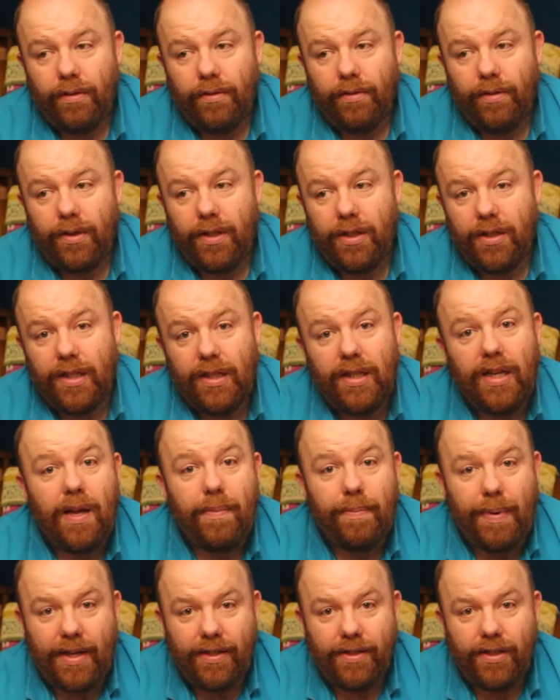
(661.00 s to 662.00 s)
that is in their
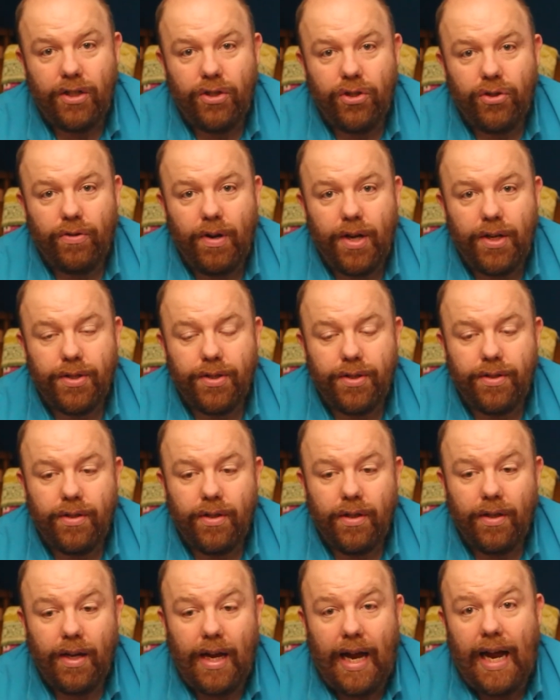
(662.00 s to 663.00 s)
best interests
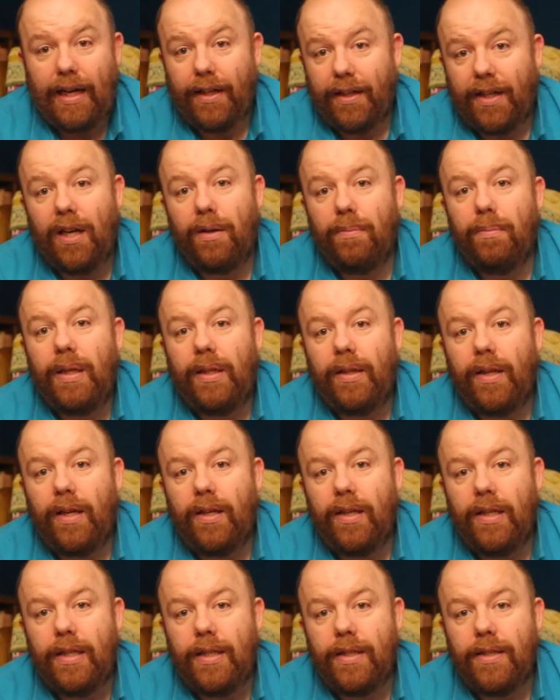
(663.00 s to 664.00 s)
and can meet their
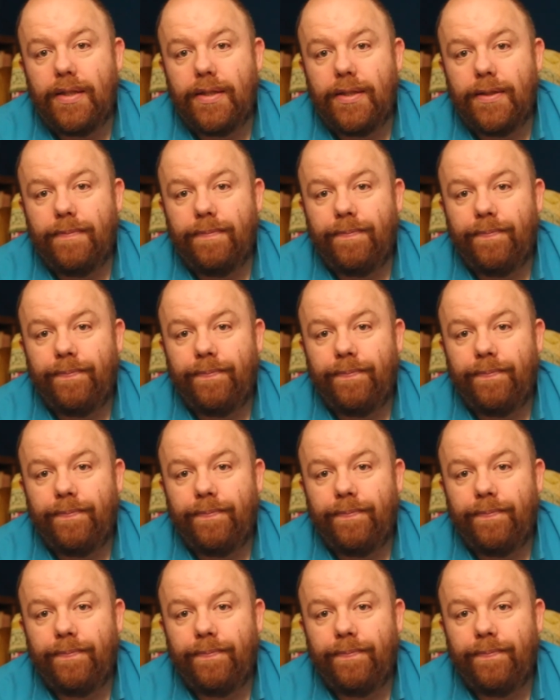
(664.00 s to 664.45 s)
needs.